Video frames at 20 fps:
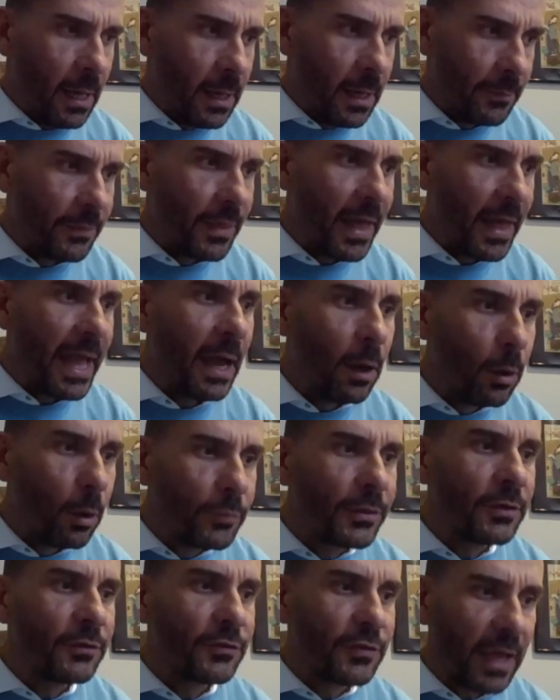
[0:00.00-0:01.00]
the health
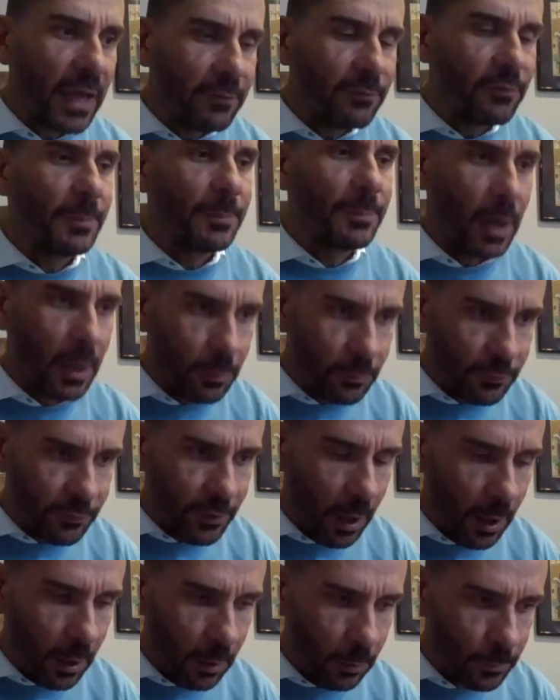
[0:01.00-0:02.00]
and safety
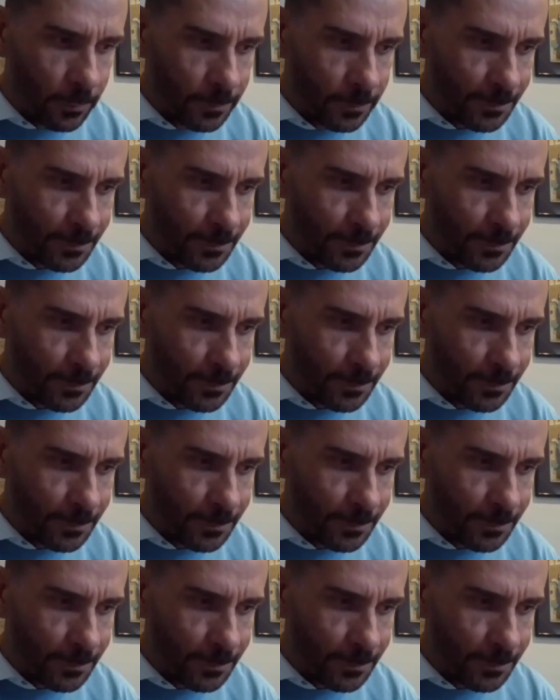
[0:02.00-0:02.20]
protocol